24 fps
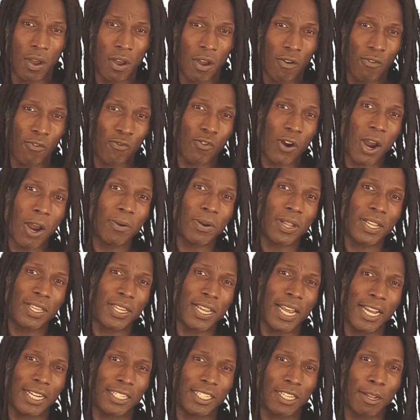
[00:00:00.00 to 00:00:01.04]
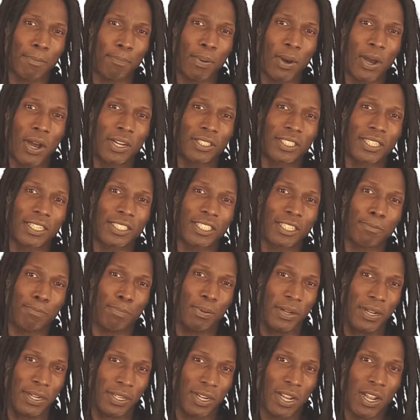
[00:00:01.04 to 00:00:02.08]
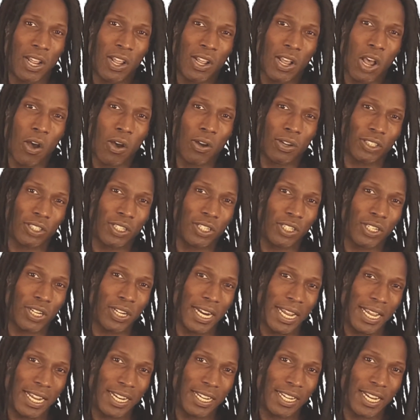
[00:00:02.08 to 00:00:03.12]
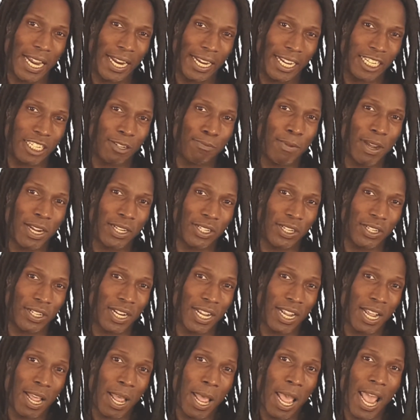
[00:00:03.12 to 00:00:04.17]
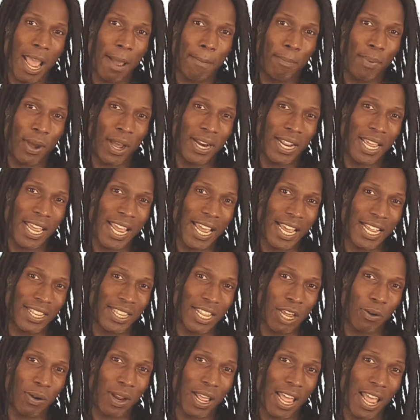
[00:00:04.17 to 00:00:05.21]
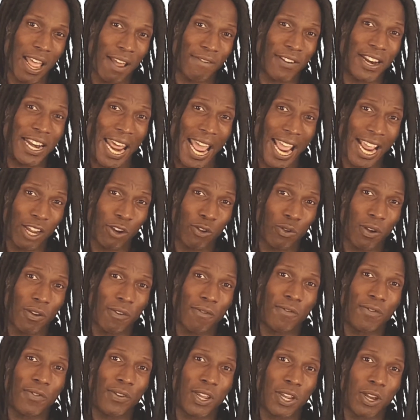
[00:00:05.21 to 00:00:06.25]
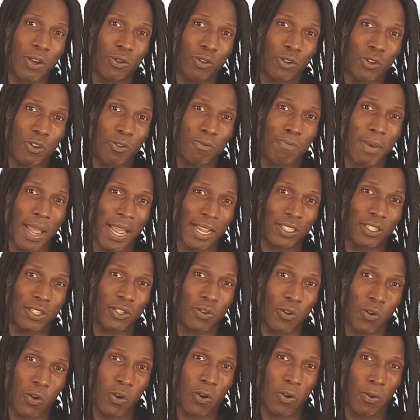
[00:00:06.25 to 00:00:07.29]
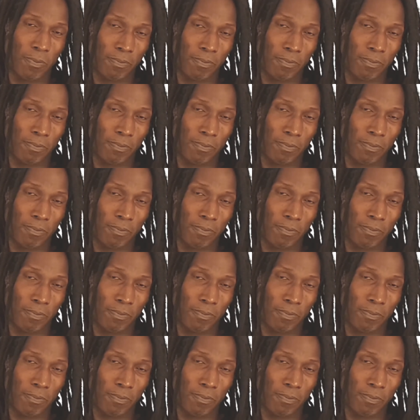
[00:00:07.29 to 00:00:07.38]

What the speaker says: Throughout the test, the participant oxygen intake is measured, and by the end they will have an accurate VO2 max score.